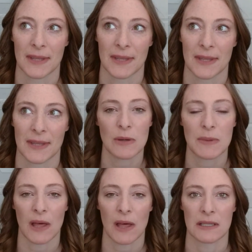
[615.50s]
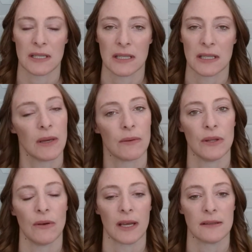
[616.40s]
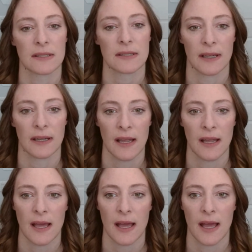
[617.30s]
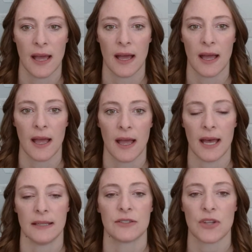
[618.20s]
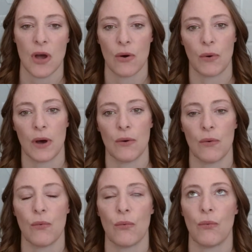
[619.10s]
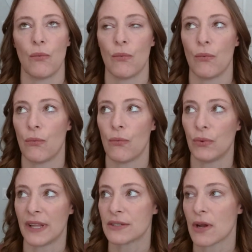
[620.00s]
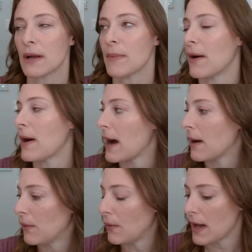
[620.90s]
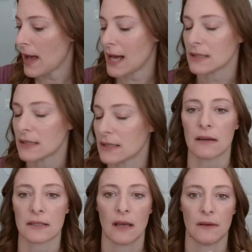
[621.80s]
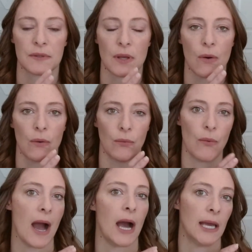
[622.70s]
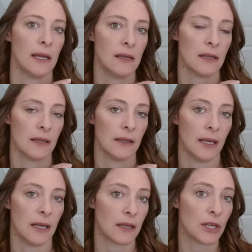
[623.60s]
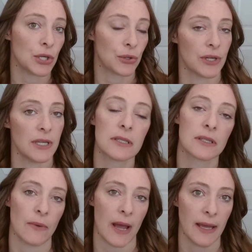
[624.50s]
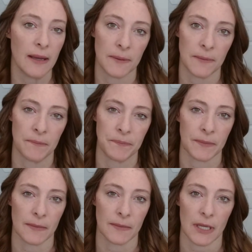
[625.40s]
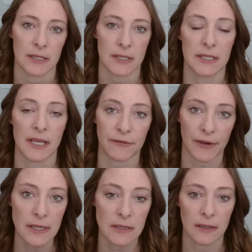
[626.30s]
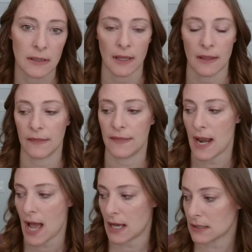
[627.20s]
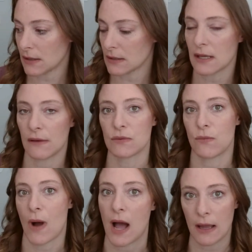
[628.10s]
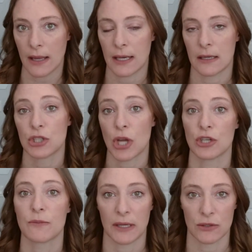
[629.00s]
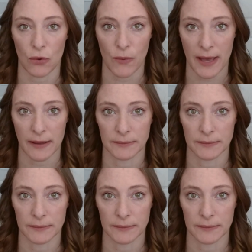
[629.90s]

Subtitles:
just want to be authentically me with you guys. And so let's talk about how asking ourselves why in a curious way is different than asking ourselves why in a judgmental way.